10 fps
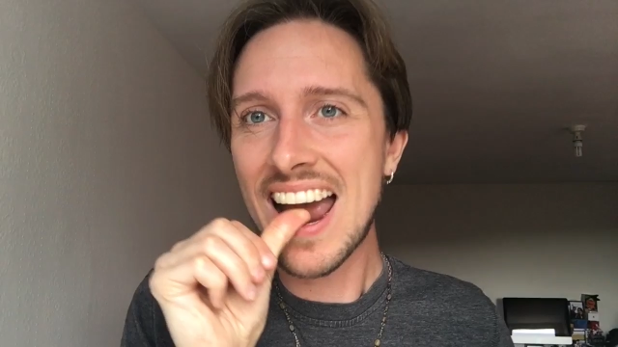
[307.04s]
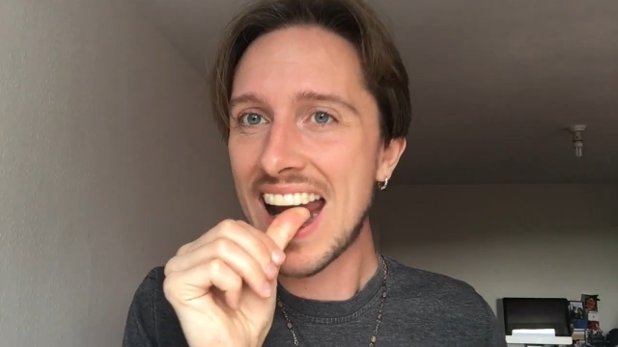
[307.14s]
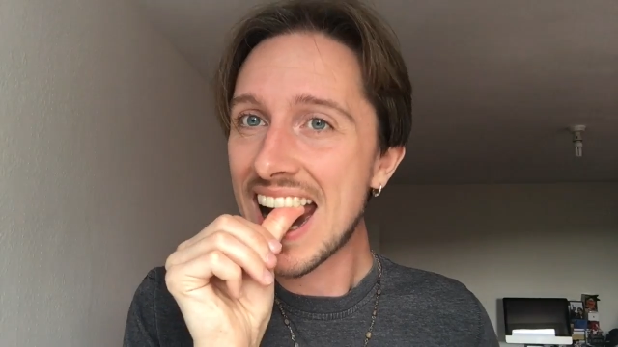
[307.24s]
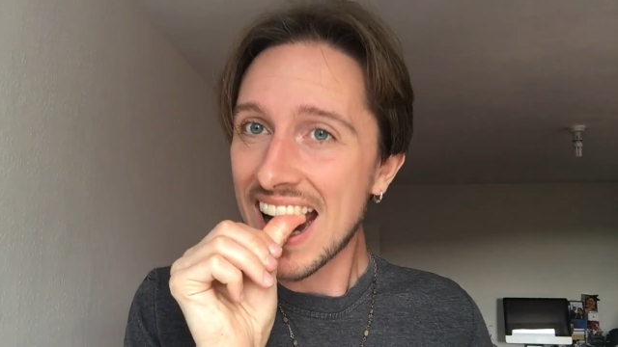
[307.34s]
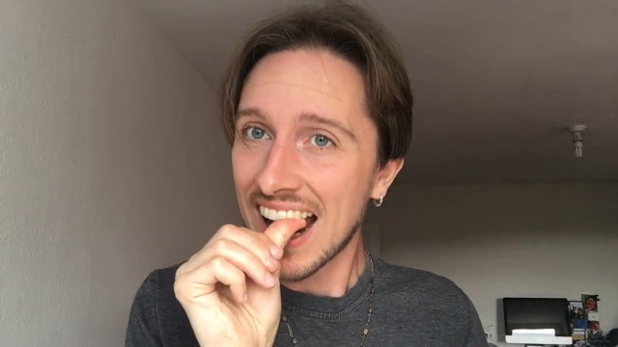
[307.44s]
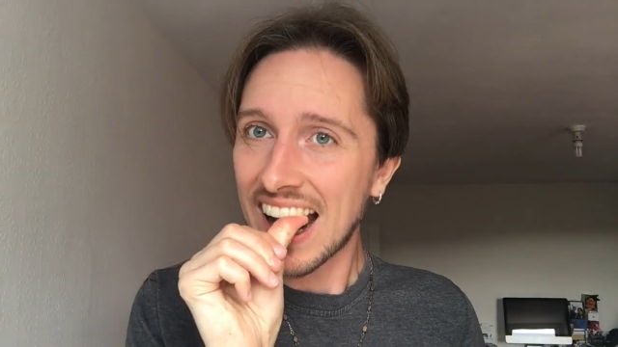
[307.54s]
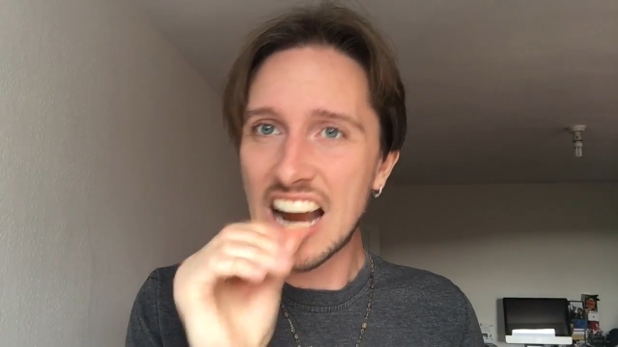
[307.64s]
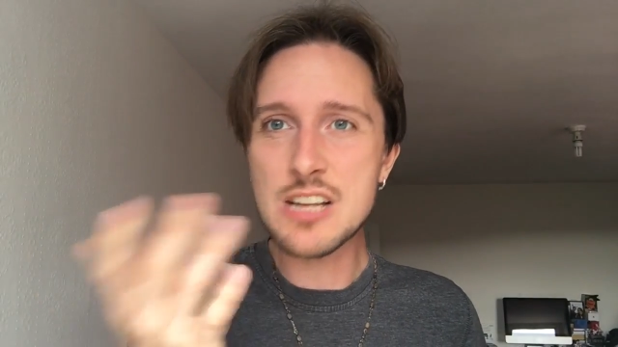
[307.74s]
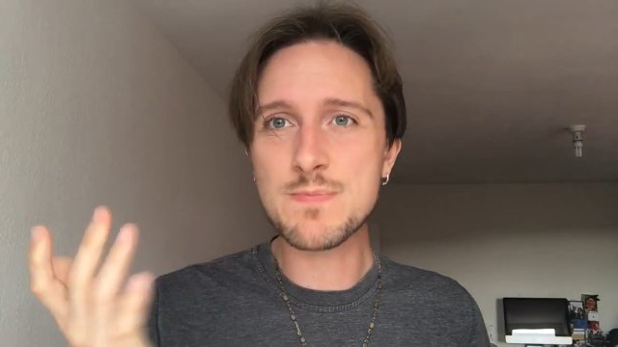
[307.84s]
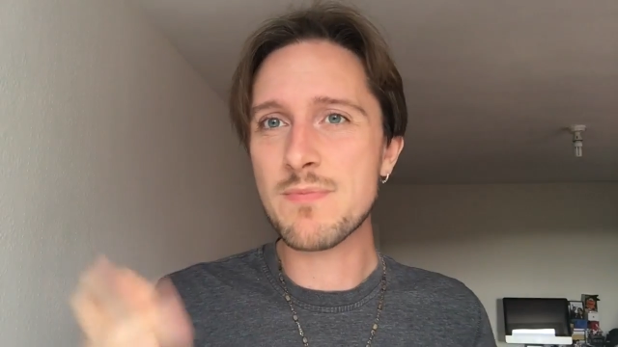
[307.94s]
Yeah,
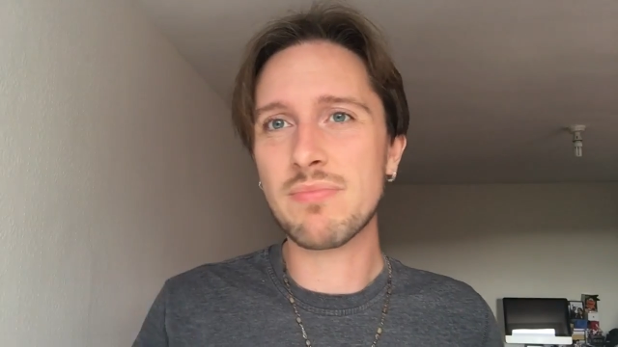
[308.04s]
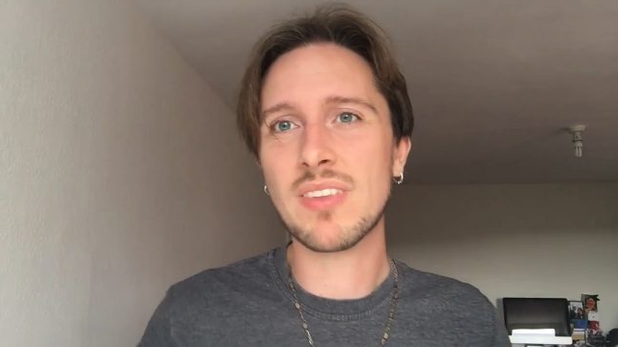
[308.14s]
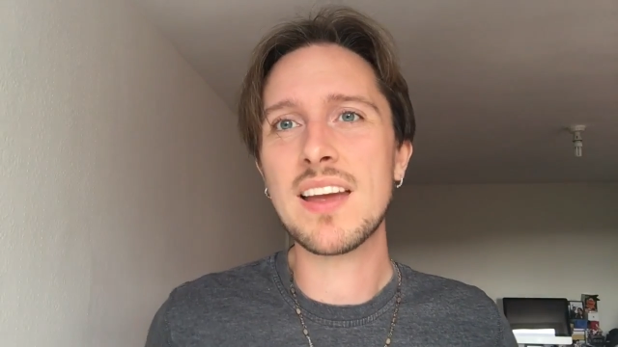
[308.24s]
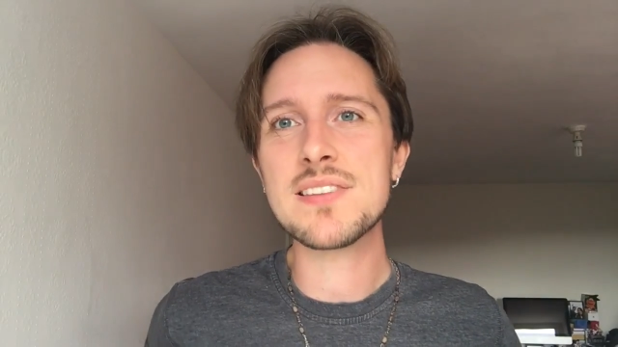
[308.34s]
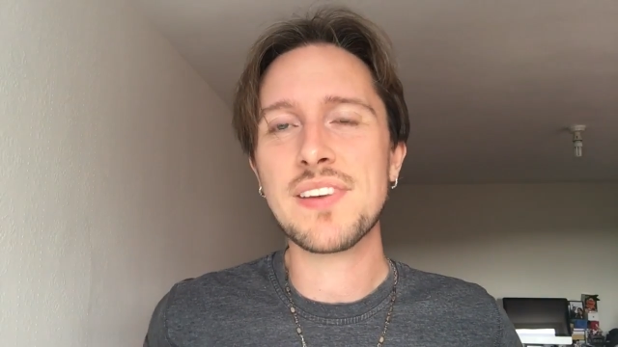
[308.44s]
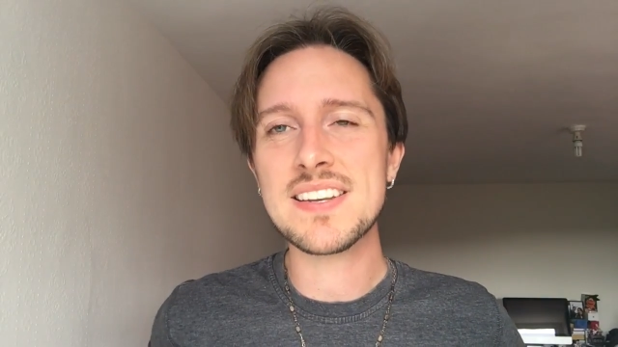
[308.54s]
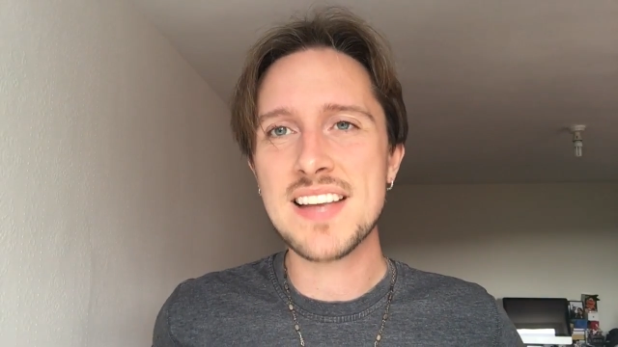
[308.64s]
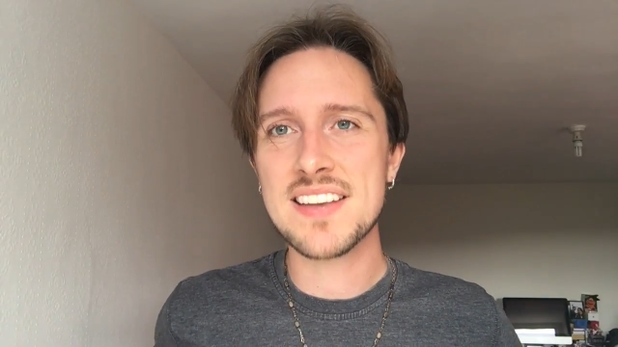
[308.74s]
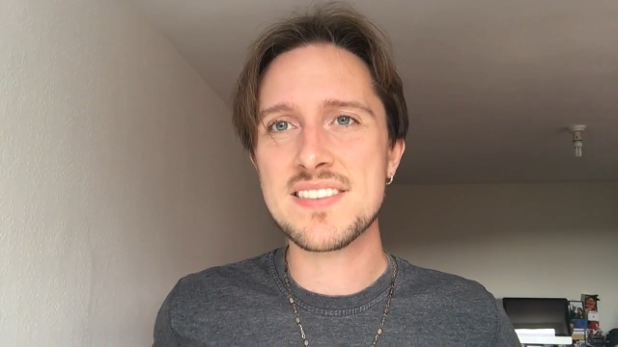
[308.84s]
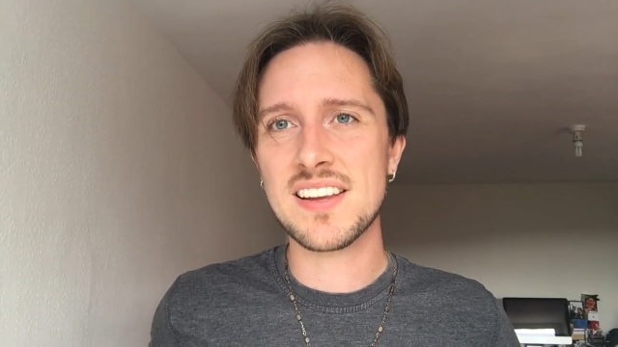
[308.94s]
it's
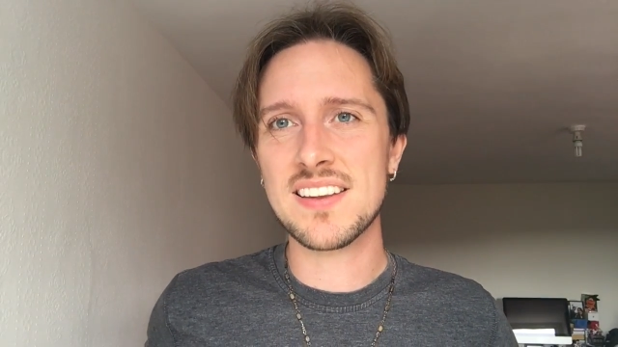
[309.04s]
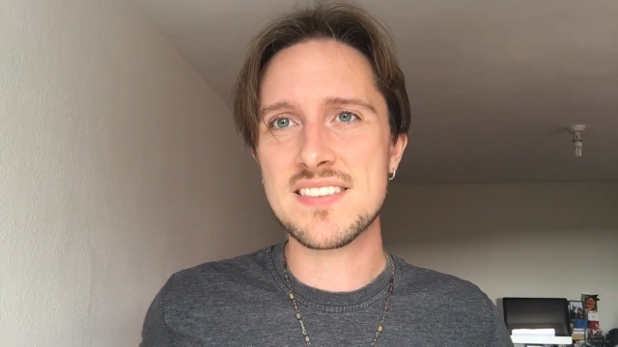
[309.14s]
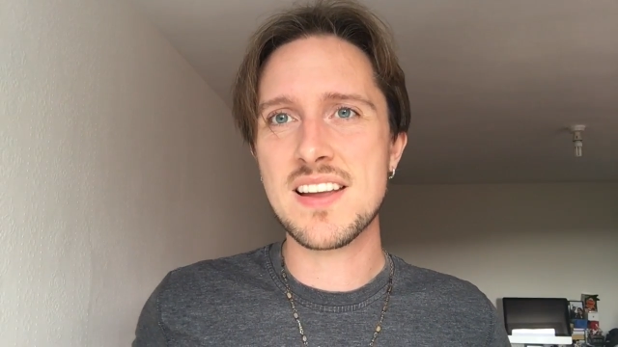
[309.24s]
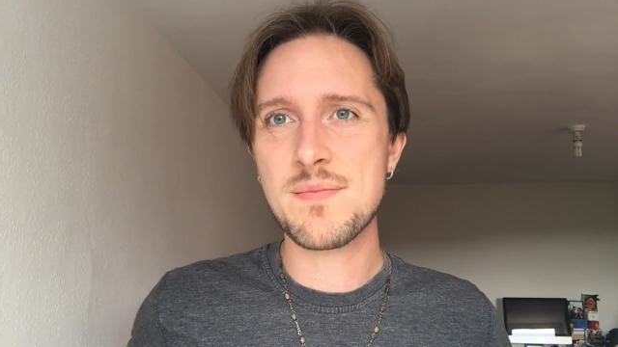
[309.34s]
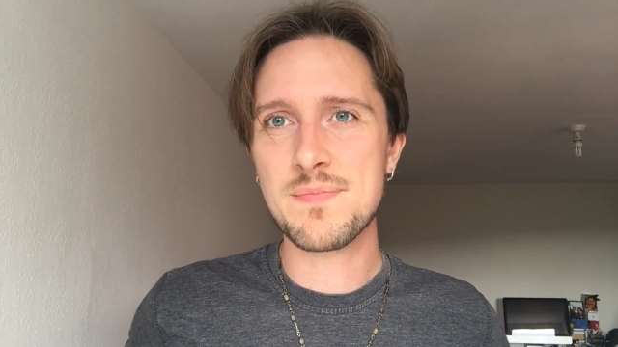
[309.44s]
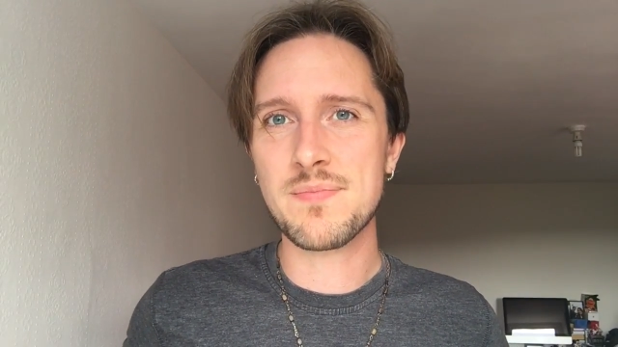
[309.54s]
fantastic, isn't it?